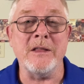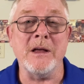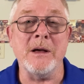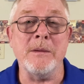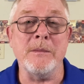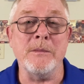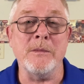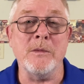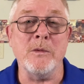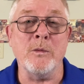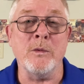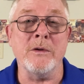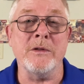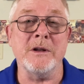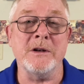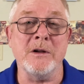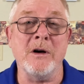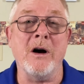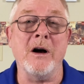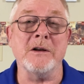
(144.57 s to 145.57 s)
them when
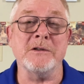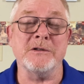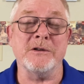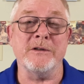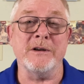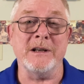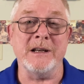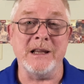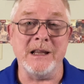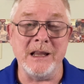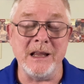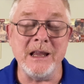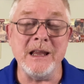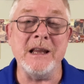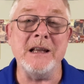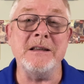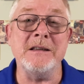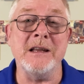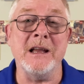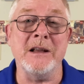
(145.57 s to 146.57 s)
the dogs are in
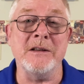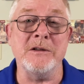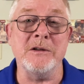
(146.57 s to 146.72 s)
heat and